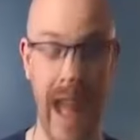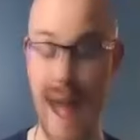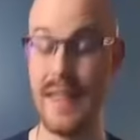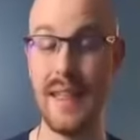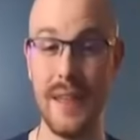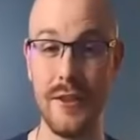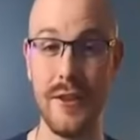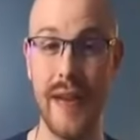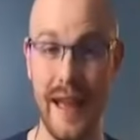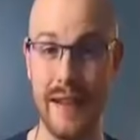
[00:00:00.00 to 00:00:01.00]
I think that
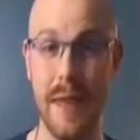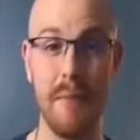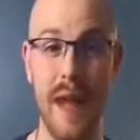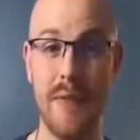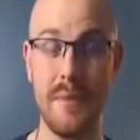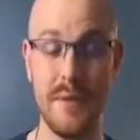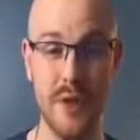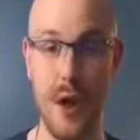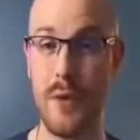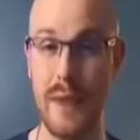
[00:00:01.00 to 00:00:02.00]
learning a cloud platform
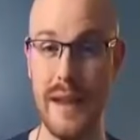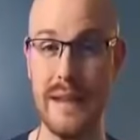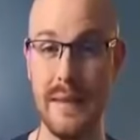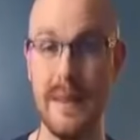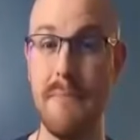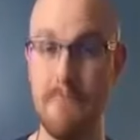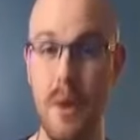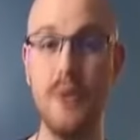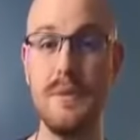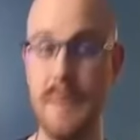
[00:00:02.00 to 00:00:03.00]
is already something that
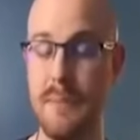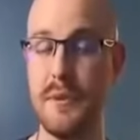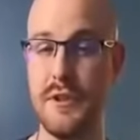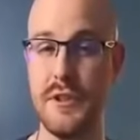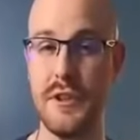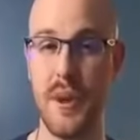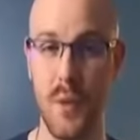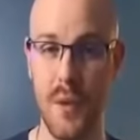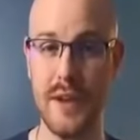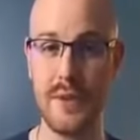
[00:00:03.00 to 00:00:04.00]
most people should
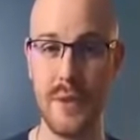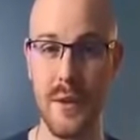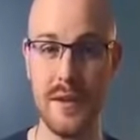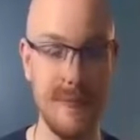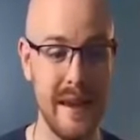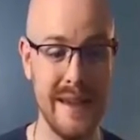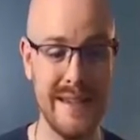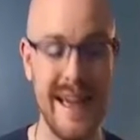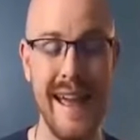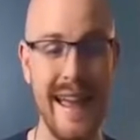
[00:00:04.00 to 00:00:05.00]
start working towards because